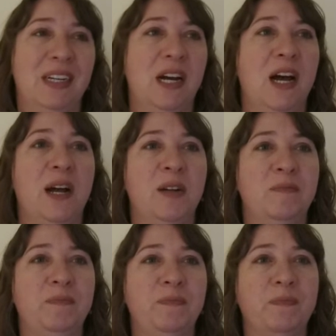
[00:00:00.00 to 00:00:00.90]

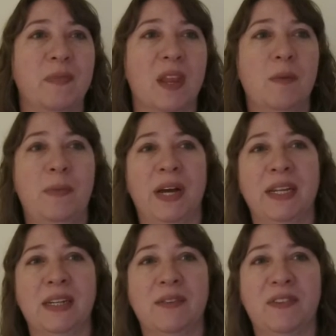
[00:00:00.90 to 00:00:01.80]

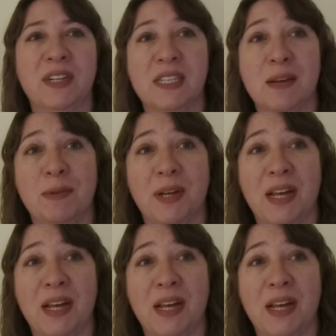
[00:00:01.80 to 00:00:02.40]
But for example,